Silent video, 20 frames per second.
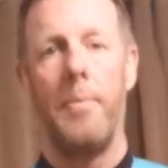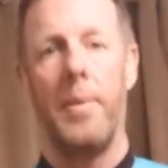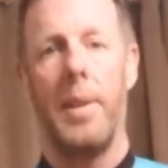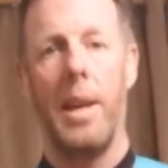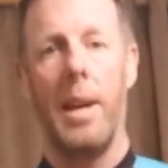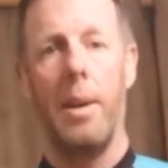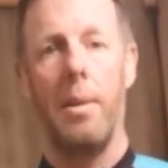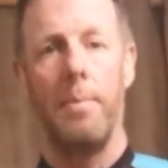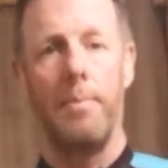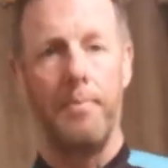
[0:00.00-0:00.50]

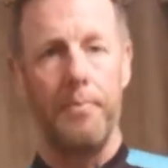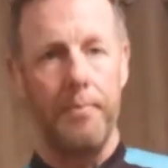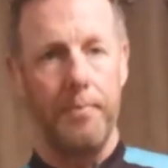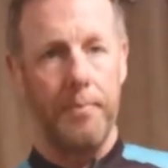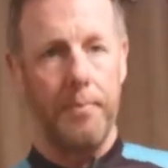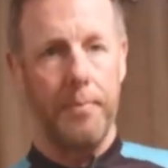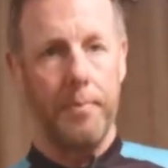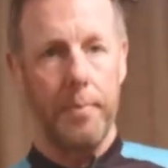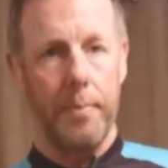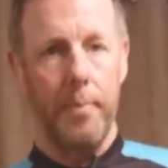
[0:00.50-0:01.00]
Now,
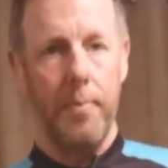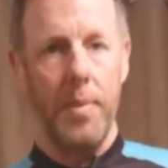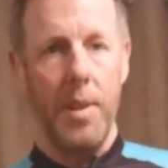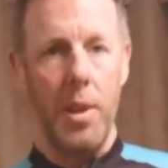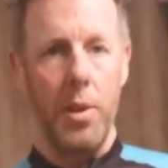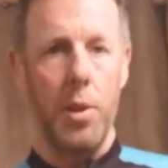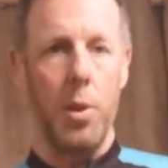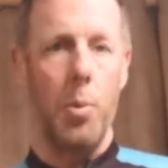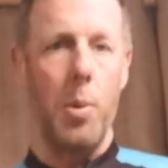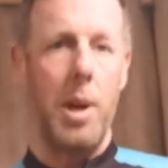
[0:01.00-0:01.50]

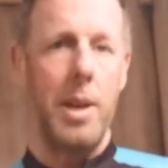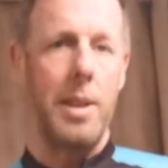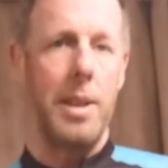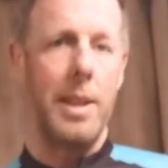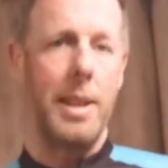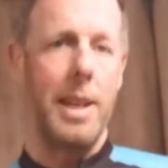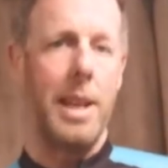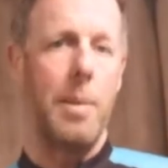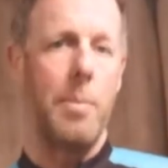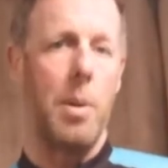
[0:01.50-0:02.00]
the way
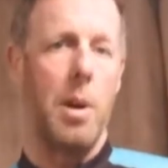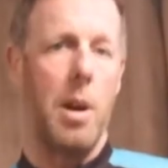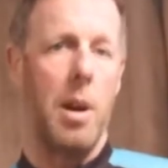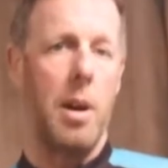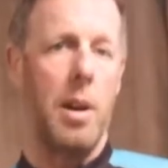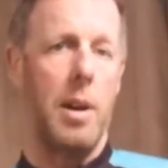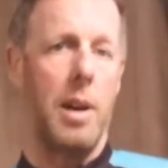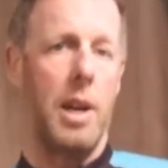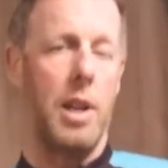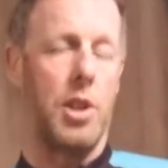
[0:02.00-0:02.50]
that
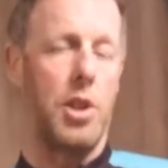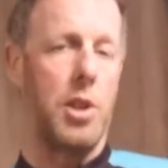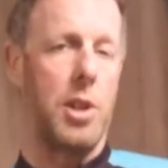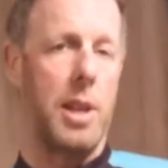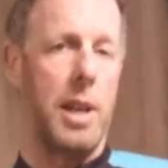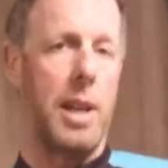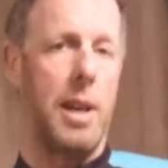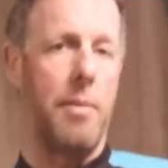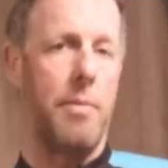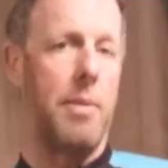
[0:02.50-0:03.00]
Limar
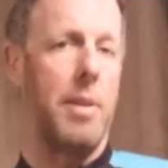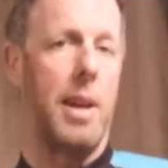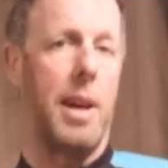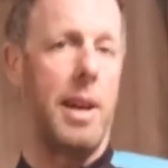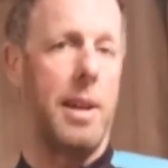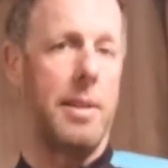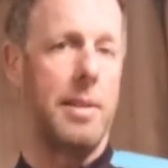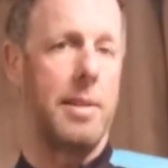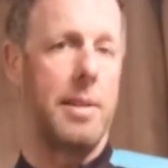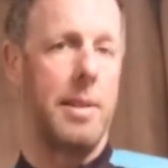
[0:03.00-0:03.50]
achieved
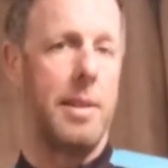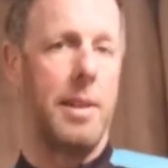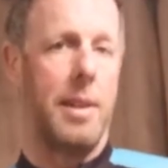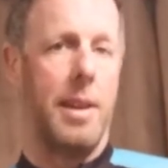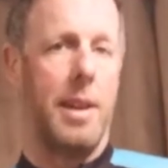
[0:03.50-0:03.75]
that